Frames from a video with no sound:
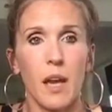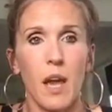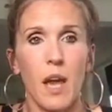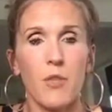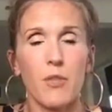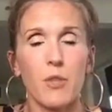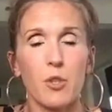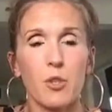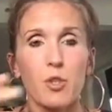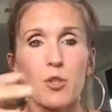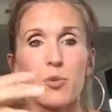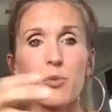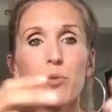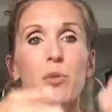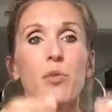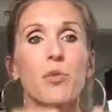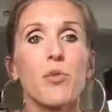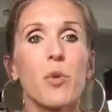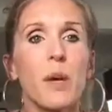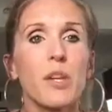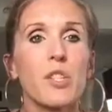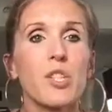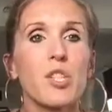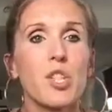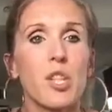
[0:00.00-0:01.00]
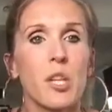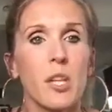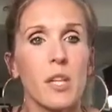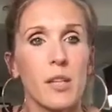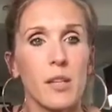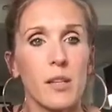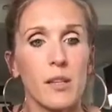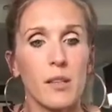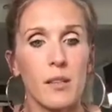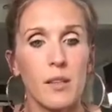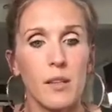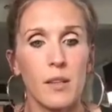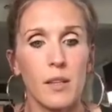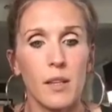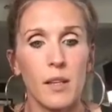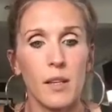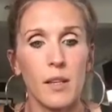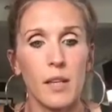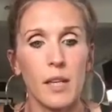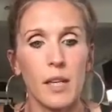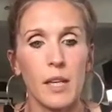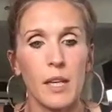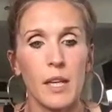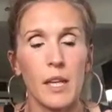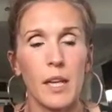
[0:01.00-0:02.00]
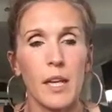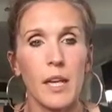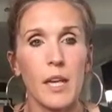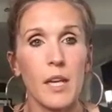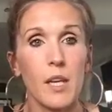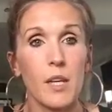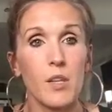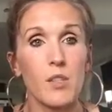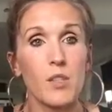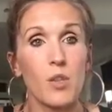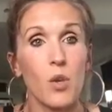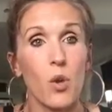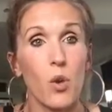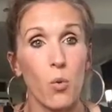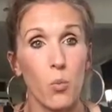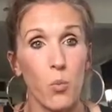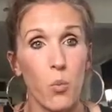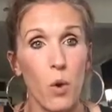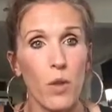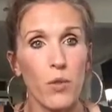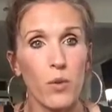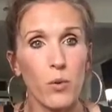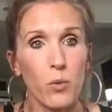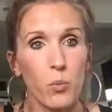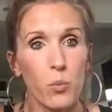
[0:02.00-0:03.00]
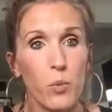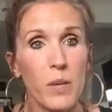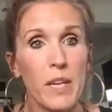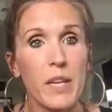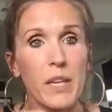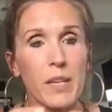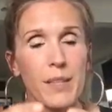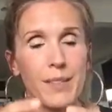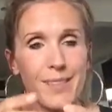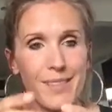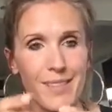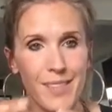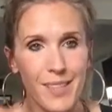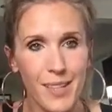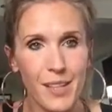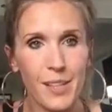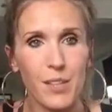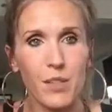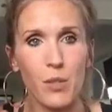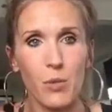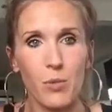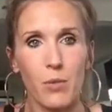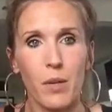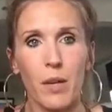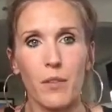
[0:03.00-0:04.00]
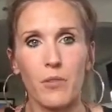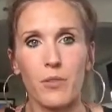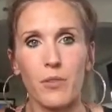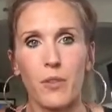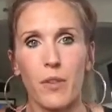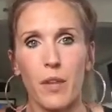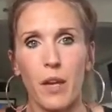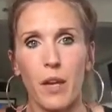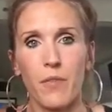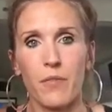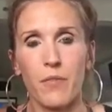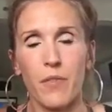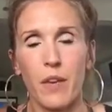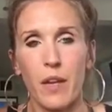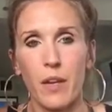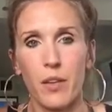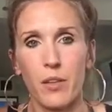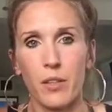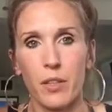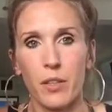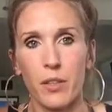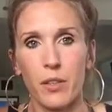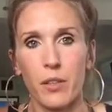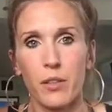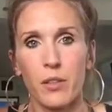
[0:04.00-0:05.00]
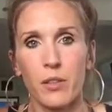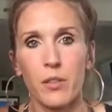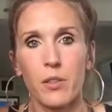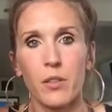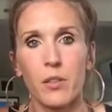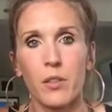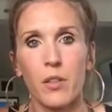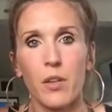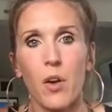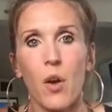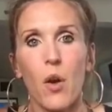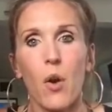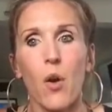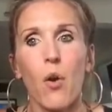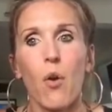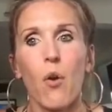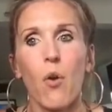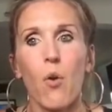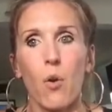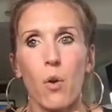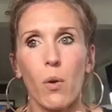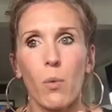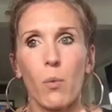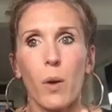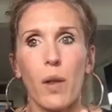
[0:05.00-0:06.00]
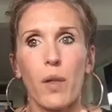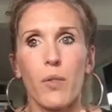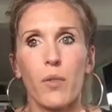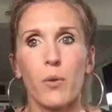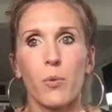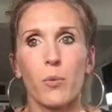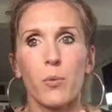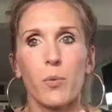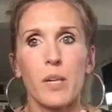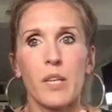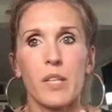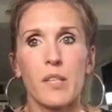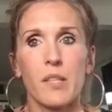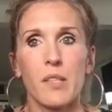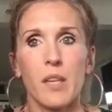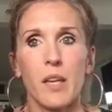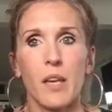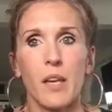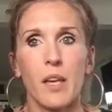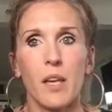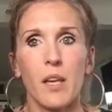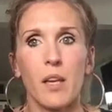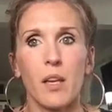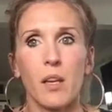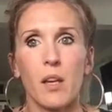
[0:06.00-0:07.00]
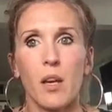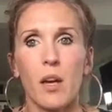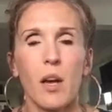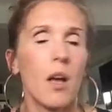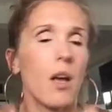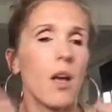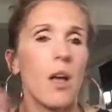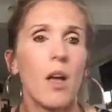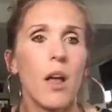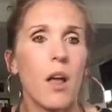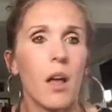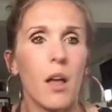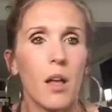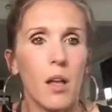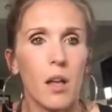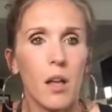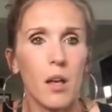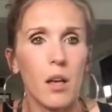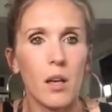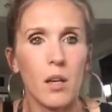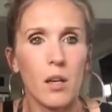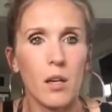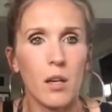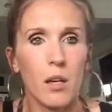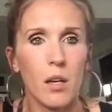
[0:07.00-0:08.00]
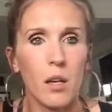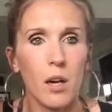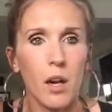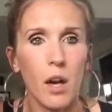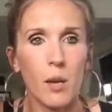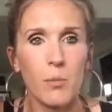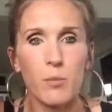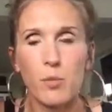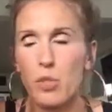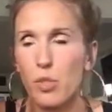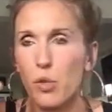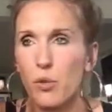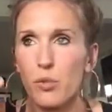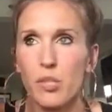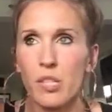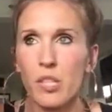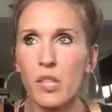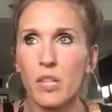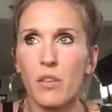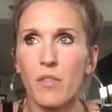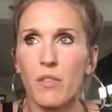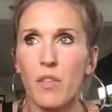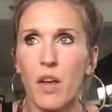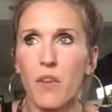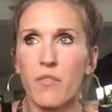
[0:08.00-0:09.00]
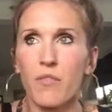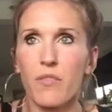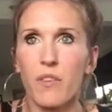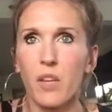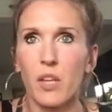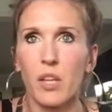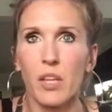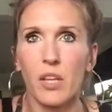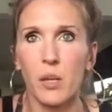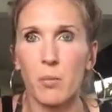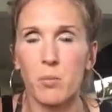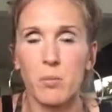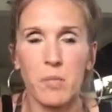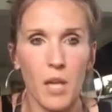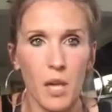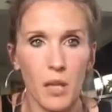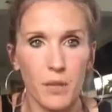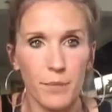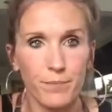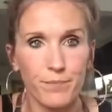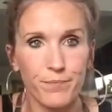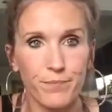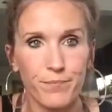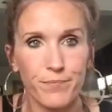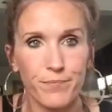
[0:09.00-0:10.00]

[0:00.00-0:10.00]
And the true question is whether we continue after that failure, or whether we say, ugh, I'm so sick of that feeling, I'm done.